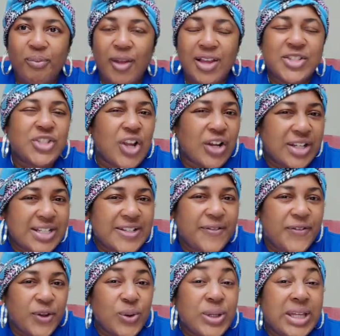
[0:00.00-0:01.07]
starting to
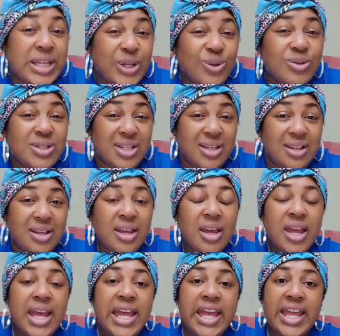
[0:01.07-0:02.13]
feel guilty
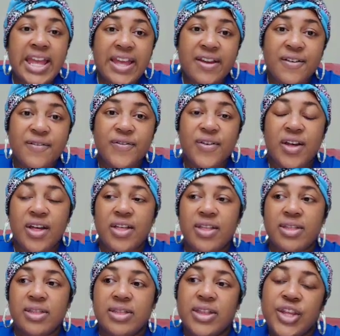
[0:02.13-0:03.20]
if
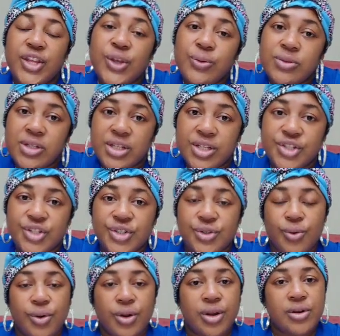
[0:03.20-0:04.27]
the unit is
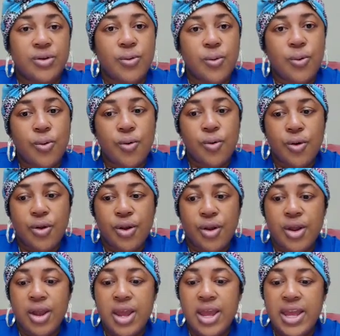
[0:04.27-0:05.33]
short,
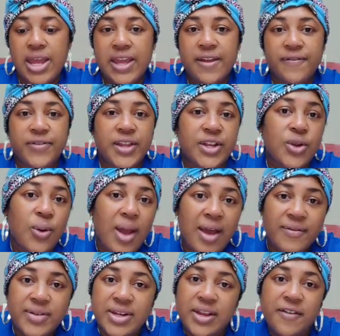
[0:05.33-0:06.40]
or if they don't
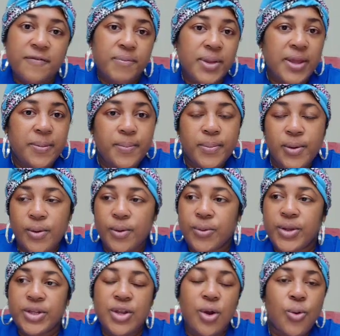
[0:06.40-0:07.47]
have enough people.
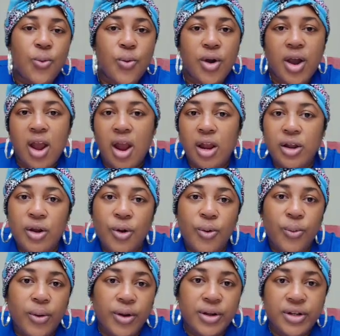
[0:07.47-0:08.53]
We don't want our
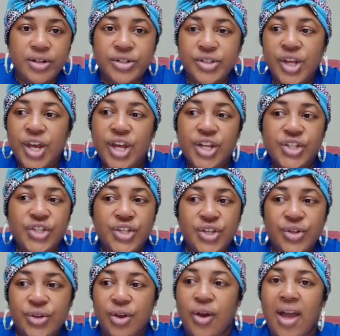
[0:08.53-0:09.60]
coworkers
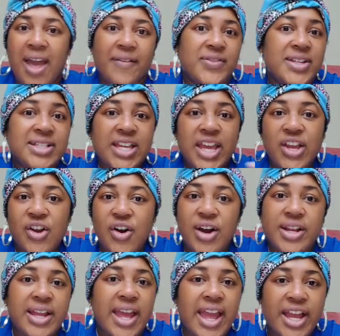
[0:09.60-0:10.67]
to have to take
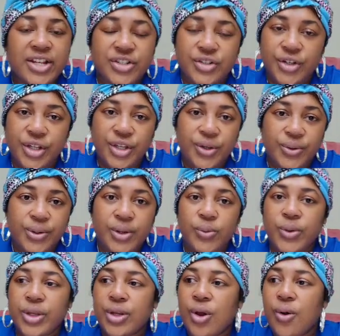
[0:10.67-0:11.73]
on an extra unit.
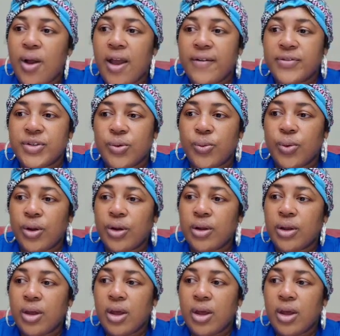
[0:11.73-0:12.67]
We don't have to work,